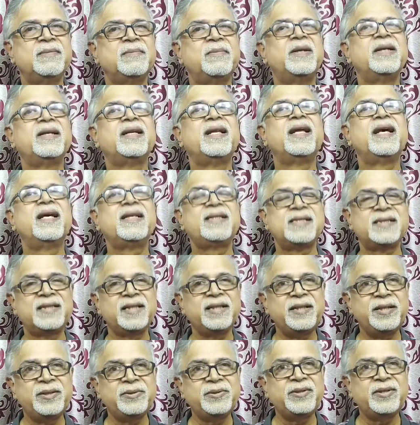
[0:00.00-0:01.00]
But that's
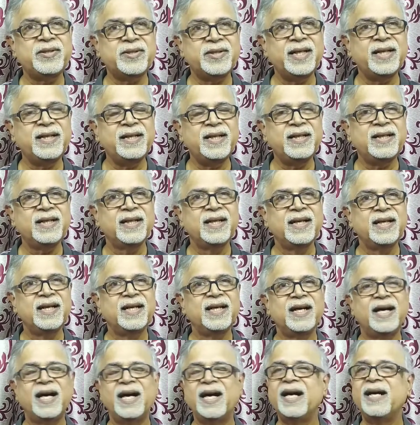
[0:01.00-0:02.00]
the new trend.
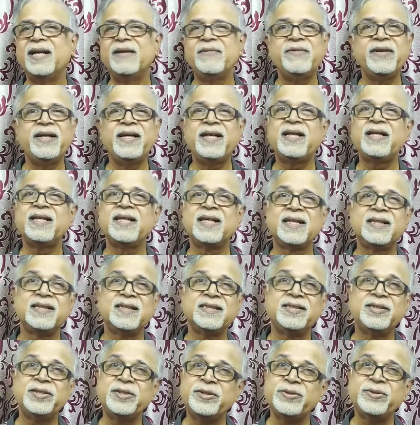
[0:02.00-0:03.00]
And we
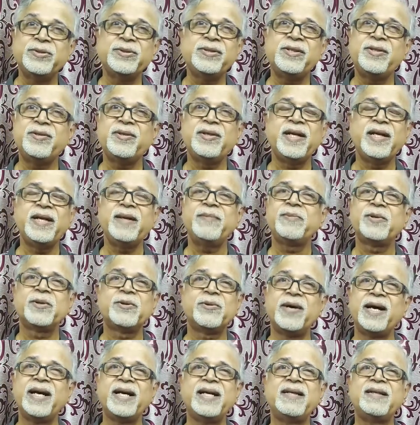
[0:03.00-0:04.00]
choose to keep
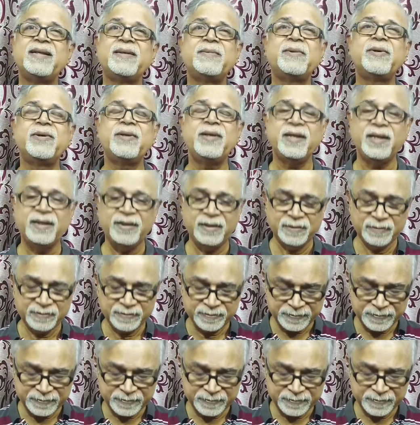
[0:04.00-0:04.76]
quiet about it.